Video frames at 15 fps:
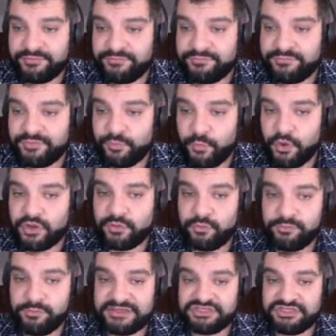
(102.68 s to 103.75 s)
the work
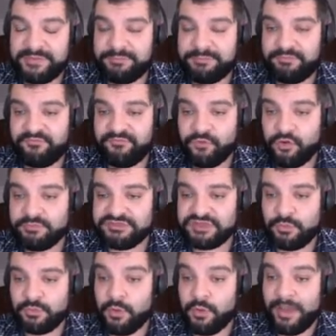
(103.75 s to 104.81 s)
will actually be performed, so
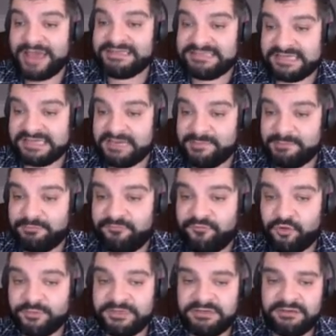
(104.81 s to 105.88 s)
what ways they're going to be
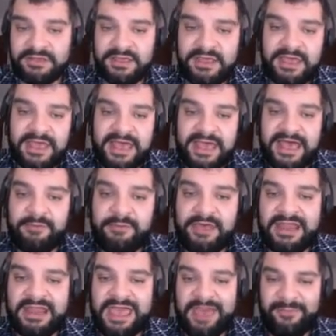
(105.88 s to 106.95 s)
performed in,
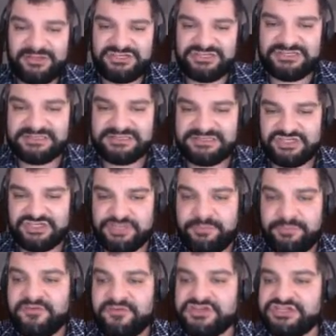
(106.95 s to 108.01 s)
and how much
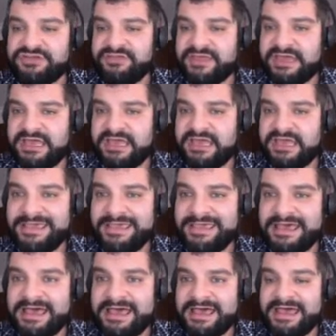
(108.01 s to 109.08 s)
supervision they're going to
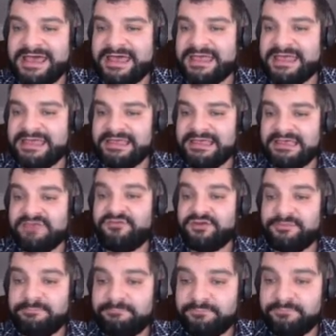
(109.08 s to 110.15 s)
be
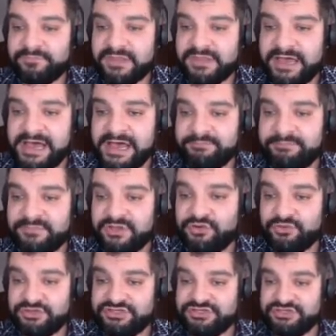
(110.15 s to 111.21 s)
given in
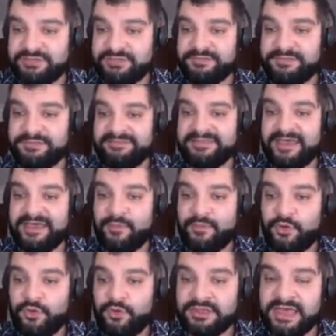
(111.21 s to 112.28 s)
order to complete that
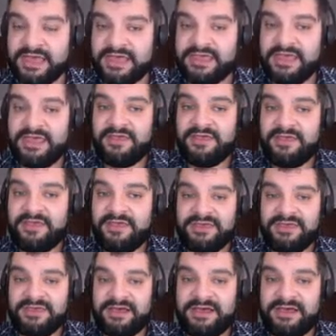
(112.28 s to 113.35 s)
work, okay?
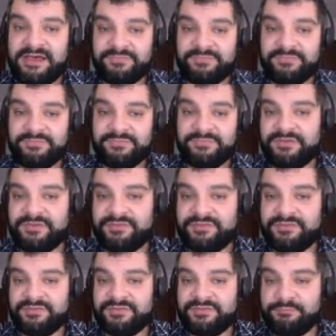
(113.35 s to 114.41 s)
The
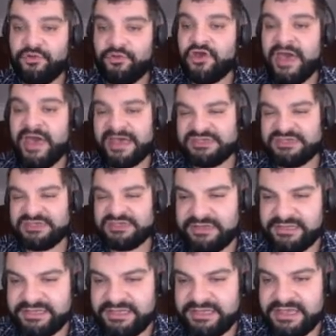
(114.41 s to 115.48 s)
employer has
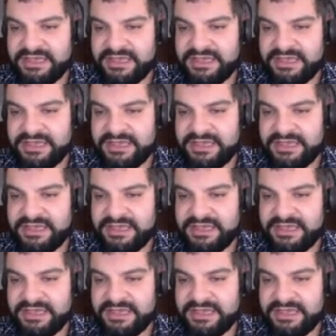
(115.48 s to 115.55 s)
really